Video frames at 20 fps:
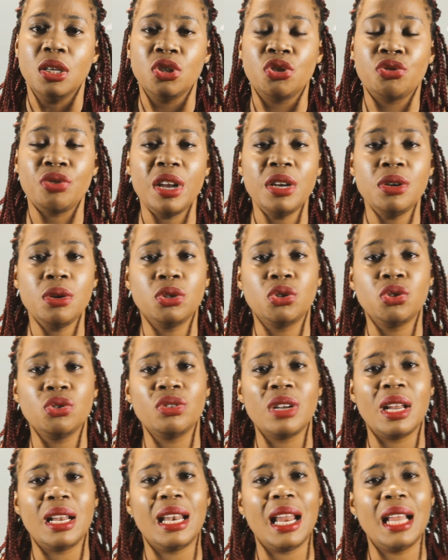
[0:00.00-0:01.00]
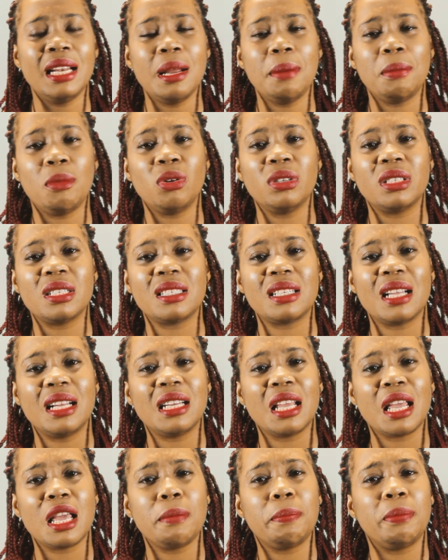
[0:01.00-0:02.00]
Train your children, let them
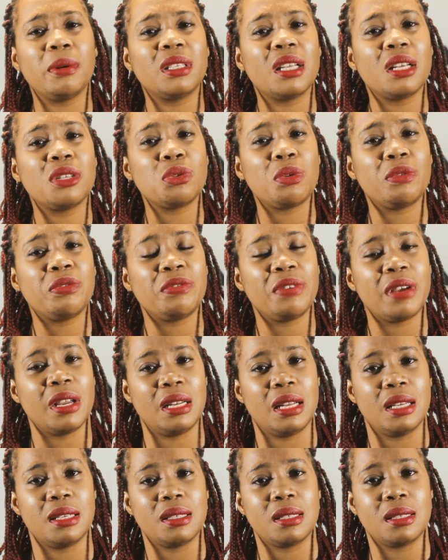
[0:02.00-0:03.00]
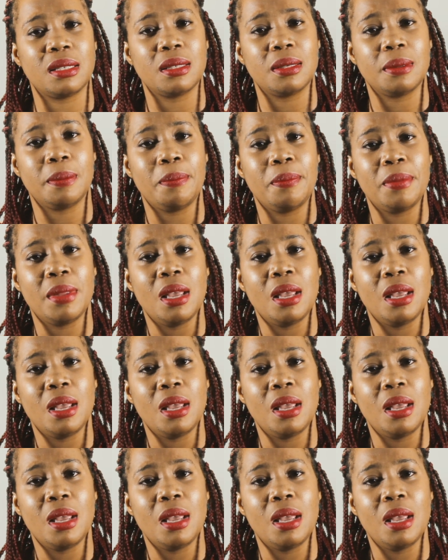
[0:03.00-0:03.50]
understand the importance of fairness.